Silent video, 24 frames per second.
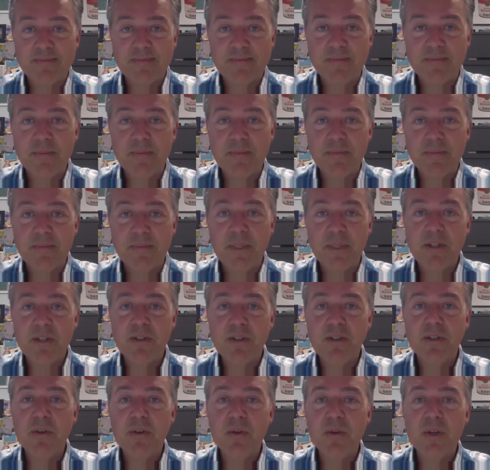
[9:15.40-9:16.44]
because you're
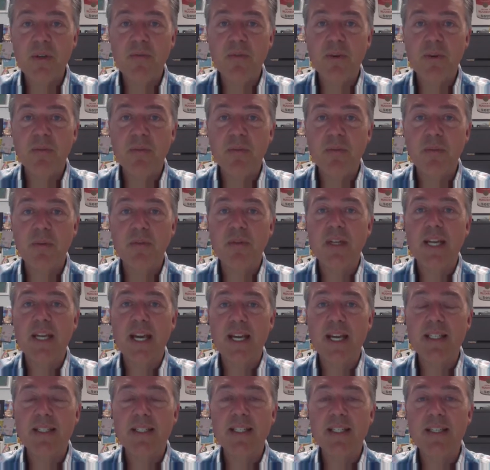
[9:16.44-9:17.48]
going from a
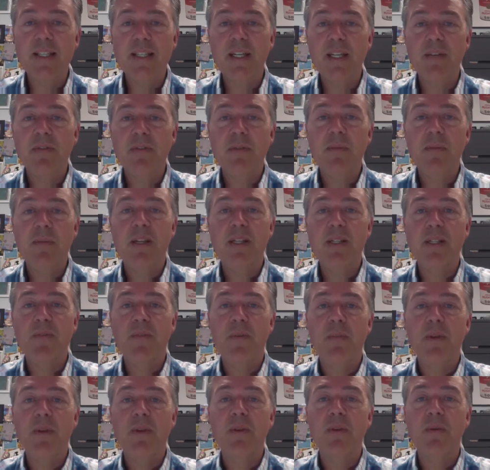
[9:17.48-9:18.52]
reality that everybody's
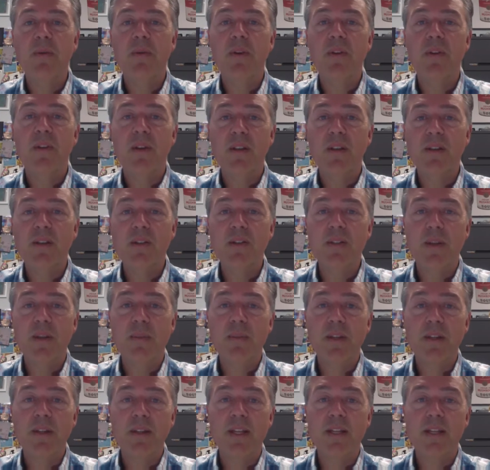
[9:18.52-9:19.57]
familiar with into
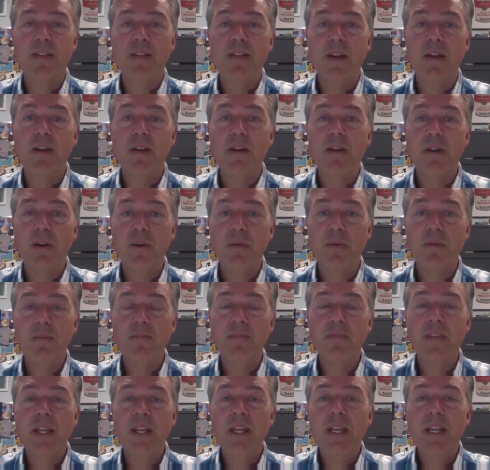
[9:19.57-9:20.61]
something unknown.
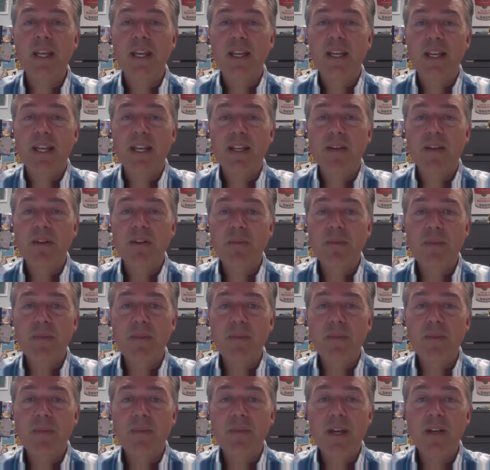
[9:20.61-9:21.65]
And a good
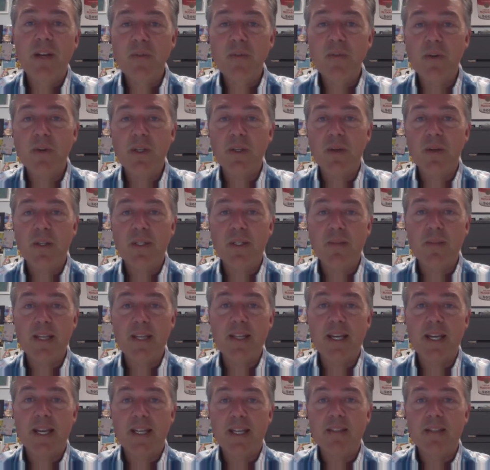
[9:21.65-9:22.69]
metaphor to explain that
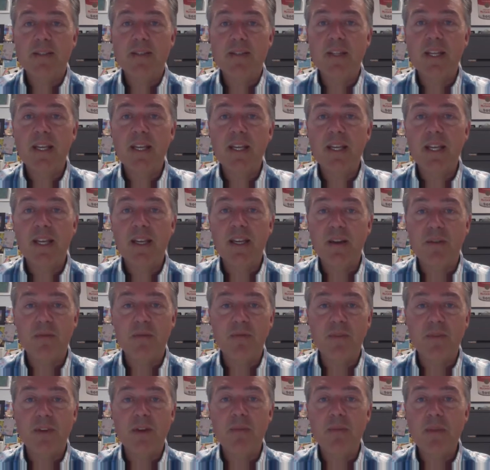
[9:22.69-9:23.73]
is
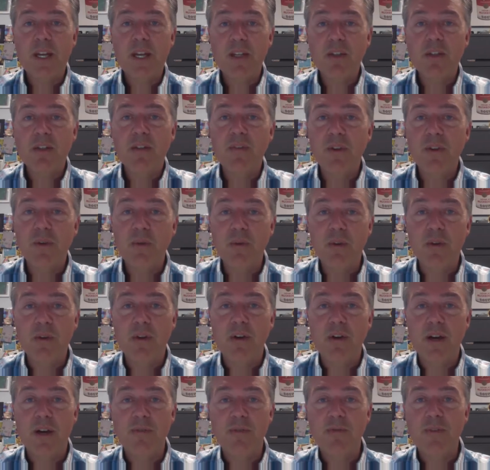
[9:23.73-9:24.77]
imagine if you were
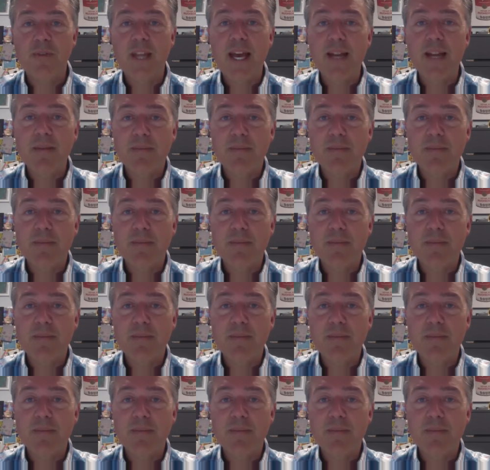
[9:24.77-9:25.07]
a flat